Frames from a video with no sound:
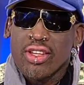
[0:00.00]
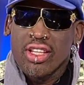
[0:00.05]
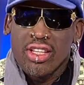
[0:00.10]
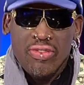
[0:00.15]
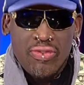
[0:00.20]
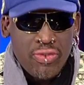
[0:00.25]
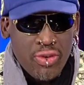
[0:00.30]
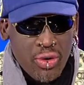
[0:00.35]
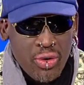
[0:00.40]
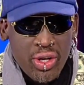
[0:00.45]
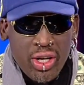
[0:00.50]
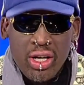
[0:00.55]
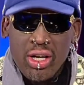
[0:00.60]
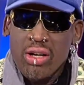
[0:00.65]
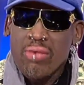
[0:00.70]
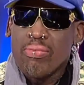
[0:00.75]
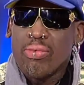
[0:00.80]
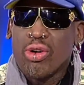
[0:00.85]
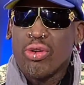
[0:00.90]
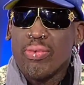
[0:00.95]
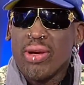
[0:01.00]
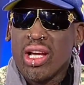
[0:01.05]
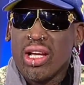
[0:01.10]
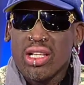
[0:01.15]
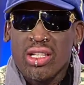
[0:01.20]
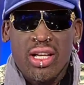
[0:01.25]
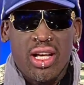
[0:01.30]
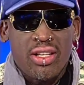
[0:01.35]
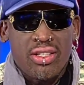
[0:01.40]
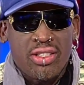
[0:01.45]
He's very humble,
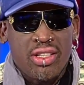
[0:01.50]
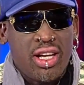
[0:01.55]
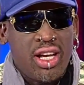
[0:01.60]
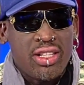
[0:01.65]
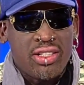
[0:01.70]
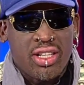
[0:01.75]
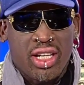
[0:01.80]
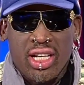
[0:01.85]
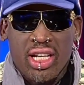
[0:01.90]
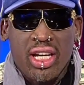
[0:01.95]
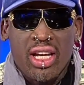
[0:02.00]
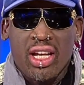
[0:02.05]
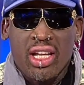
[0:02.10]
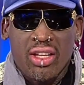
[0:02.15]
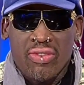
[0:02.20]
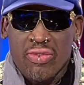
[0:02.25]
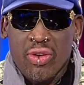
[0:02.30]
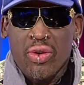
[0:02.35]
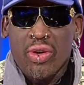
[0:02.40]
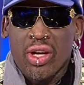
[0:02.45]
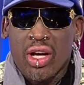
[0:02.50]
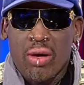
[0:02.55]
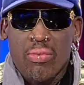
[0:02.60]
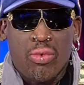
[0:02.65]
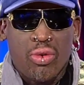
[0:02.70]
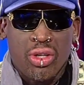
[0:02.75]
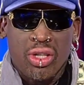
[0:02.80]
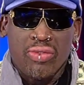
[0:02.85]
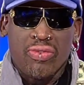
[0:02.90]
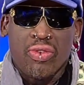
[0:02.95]
man. As a kid, he's very
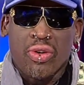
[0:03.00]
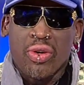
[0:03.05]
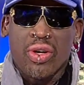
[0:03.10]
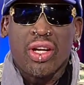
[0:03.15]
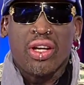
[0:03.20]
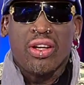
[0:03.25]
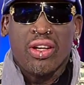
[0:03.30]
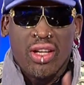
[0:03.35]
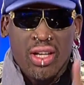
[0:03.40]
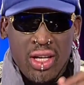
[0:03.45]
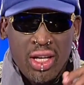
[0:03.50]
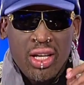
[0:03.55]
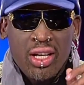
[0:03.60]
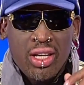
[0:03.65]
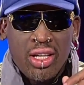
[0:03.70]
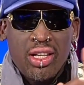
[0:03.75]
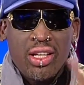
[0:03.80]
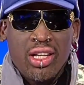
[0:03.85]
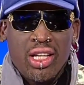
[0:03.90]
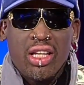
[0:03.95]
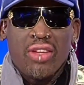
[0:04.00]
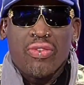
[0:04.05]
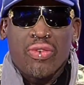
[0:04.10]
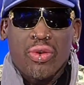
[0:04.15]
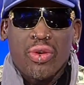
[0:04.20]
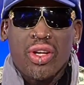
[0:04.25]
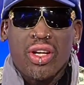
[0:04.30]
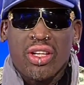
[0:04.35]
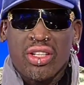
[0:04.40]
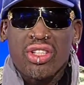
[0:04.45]
humble. He's very
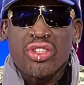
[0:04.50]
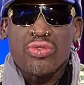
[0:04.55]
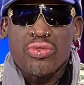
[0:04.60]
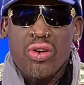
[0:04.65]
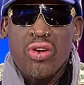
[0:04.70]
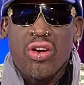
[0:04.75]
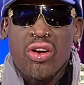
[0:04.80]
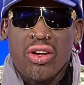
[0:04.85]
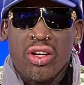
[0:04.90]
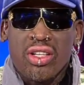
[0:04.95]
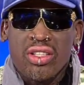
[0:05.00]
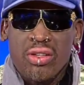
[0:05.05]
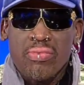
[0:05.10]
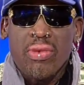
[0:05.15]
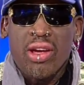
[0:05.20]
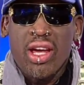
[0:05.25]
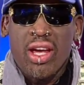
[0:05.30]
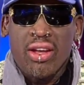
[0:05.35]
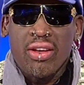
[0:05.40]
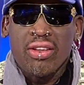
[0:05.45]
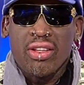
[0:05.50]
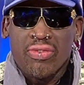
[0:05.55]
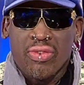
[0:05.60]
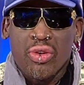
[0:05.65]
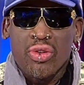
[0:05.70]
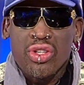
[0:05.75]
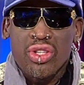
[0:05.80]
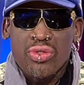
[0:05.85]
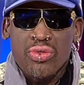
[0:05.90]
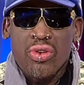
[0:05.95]
strong as a man. He's
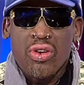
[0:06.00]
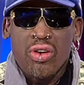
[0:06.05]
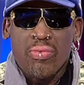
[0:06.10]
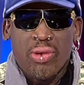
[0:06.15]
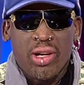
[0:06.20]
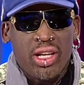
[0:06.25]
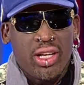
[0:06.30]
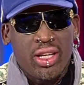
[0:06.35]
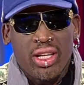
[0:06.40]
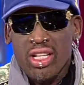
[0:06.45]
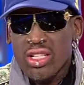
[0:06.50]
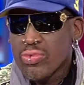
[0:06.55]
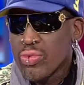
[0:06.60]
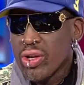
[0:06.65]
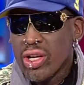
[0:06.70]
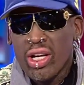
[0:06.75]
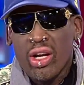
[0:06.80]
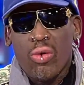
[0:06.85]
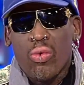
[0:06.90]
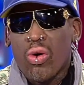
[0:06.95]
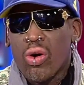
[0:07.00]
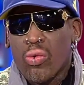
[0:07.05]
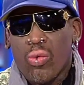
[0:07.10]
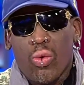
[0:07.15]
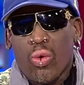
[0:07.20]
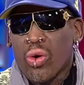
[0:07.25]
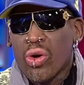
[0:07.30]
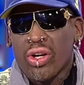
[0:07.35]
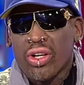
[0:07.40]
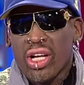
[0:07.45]
very strong, but guess what? He don't want
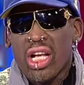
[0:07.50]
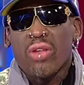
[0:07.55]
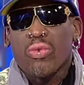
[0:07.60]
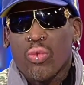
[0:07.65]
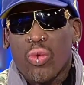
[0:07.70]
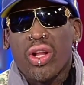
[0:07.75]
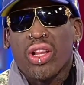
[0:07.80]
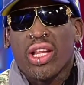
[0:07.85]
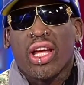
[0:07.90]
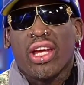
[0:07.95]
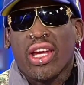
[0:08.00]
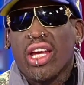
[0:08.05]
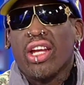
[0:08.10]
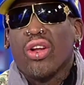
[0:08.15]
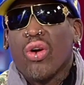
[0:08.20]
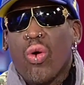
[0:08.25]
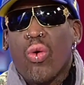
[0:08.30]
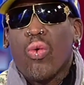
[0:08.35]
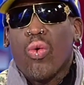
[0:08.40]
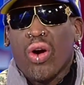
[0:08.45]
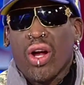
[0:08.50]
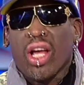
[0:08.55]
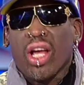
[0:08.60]
war. That's one thing he don't want.